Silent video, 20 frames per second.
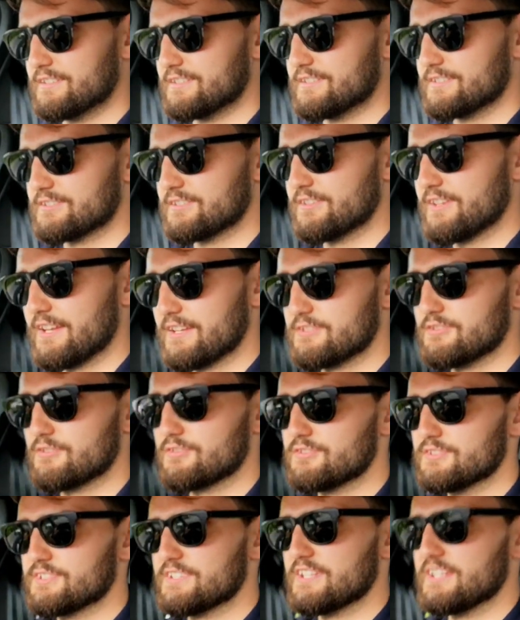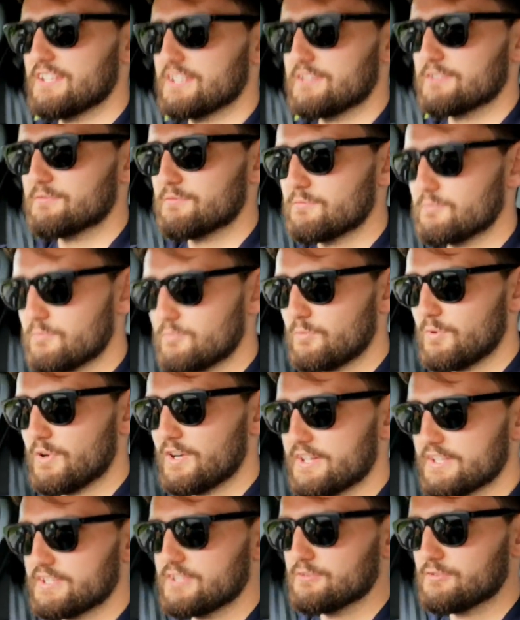So yes, you can see
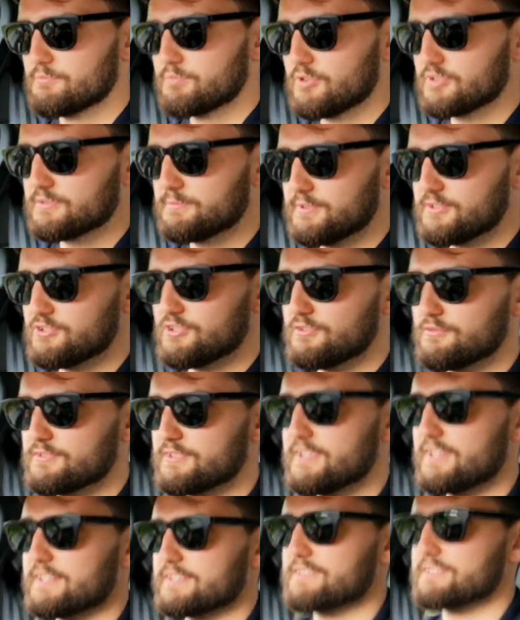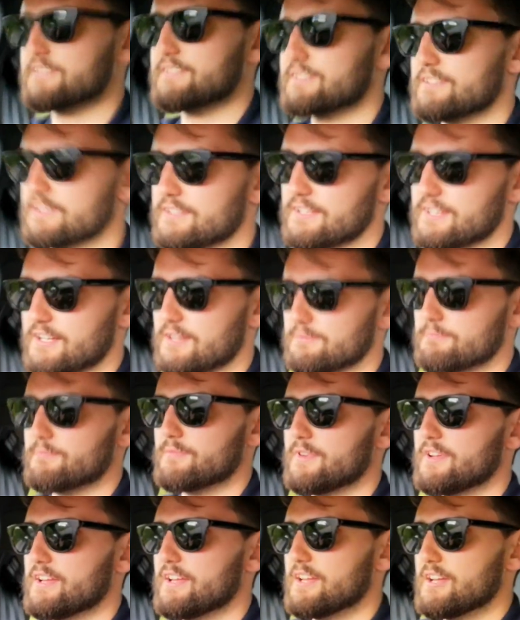why you would possibly choose this.
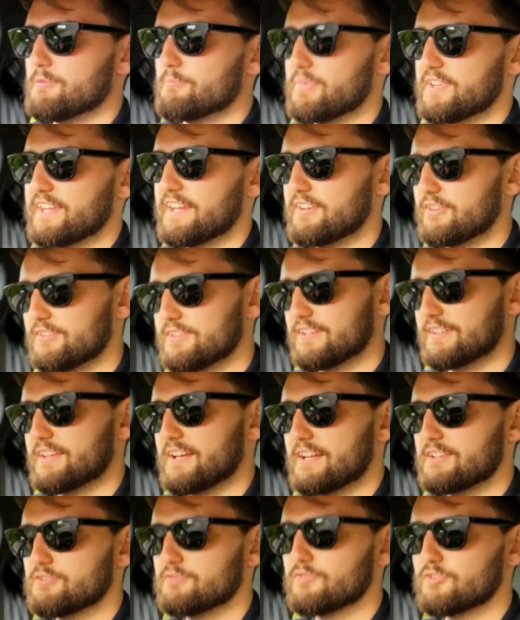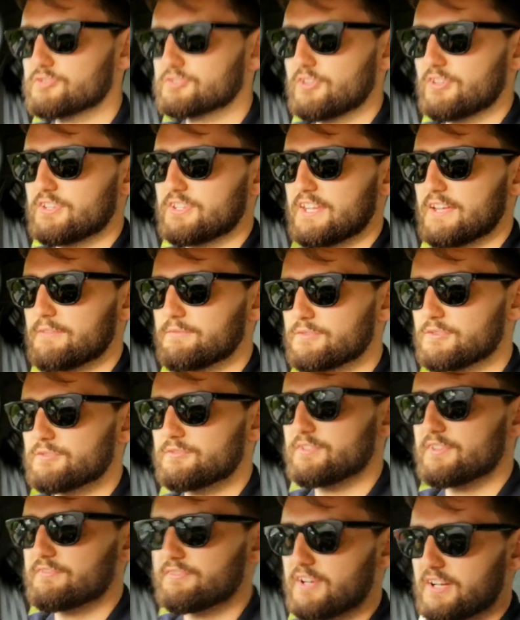But then on the other hand, you've also got the
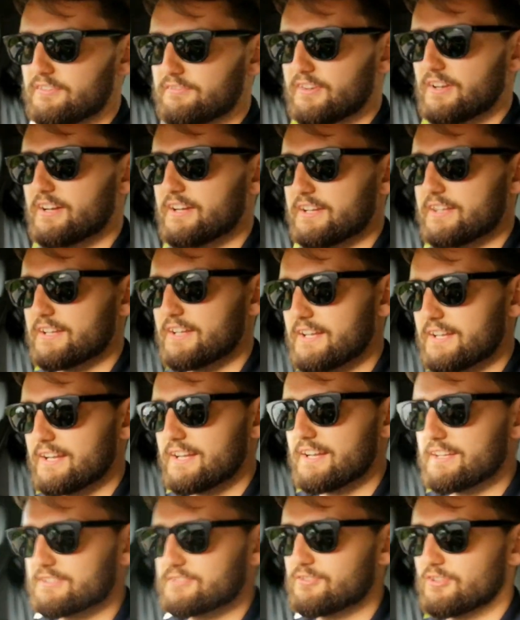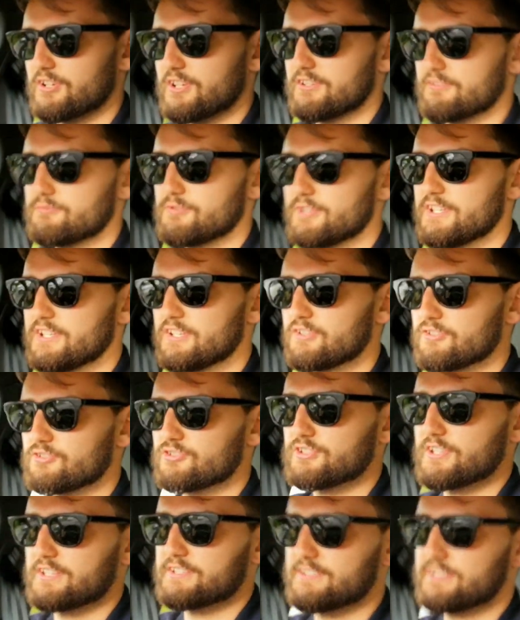M235i, has got a really good
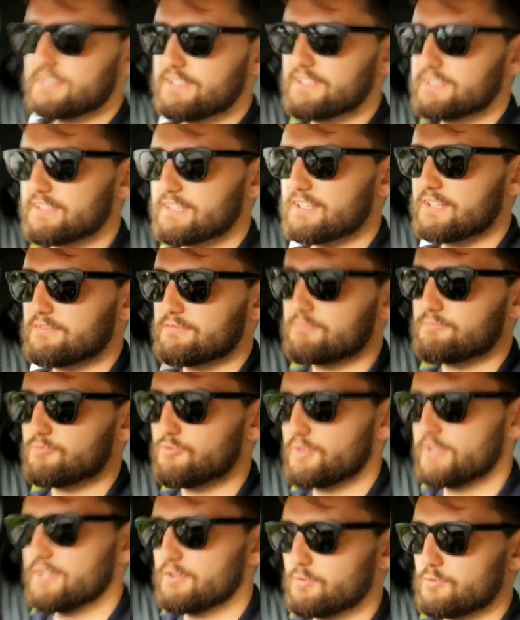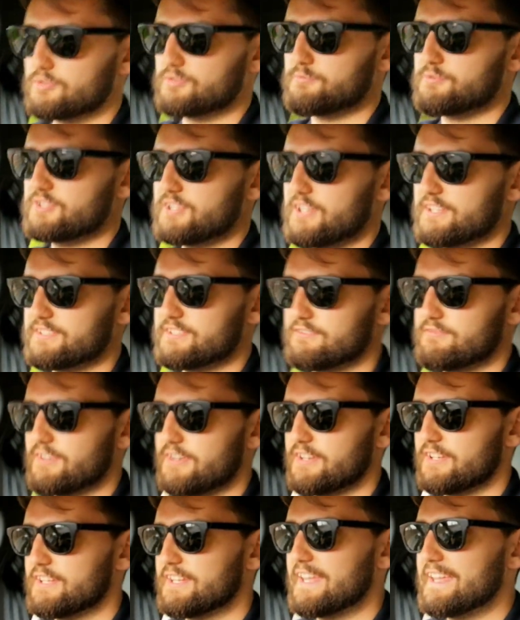chassis, really awesome chassis, very
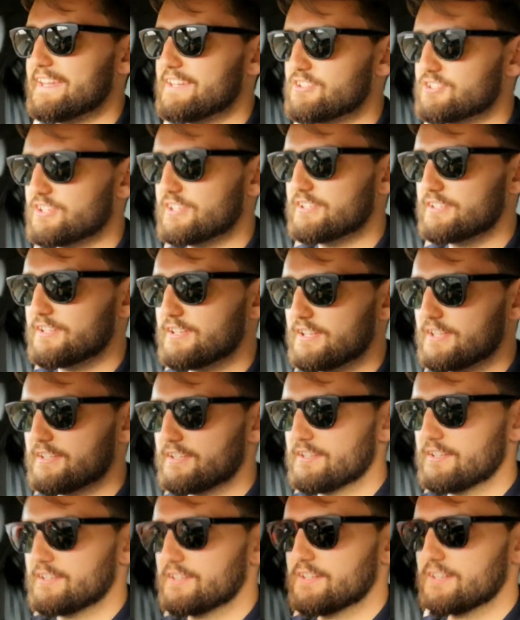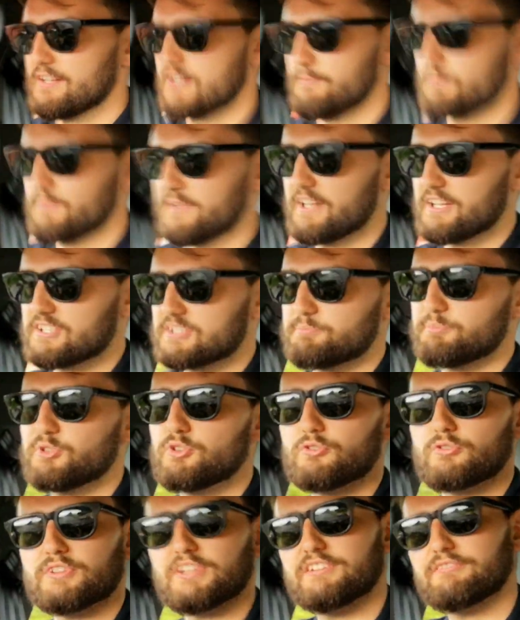engaging, and that's
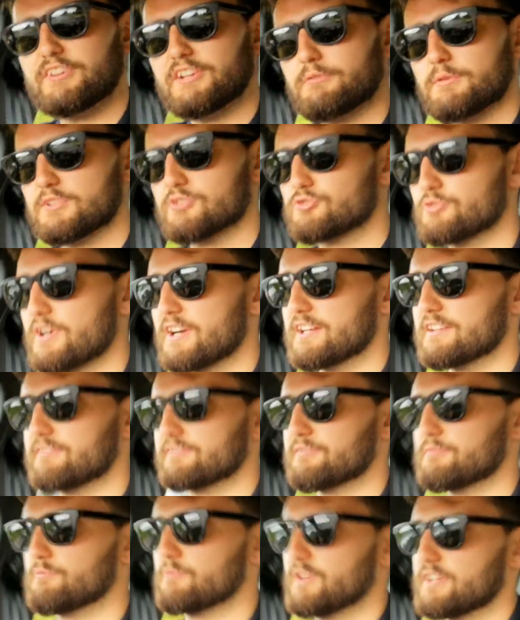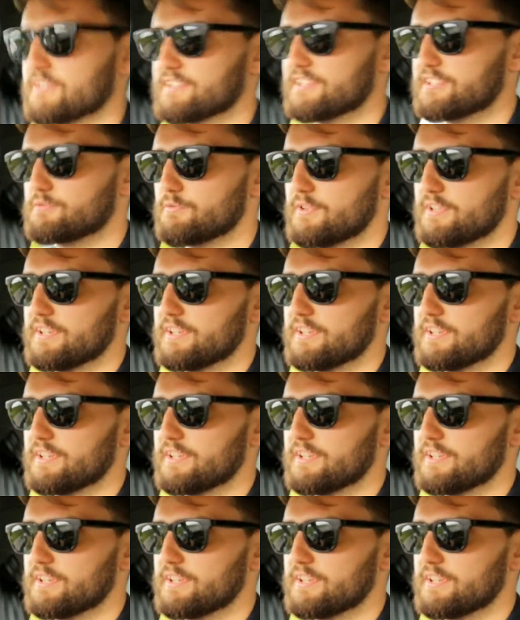purely rear-wheel drive, whereas this one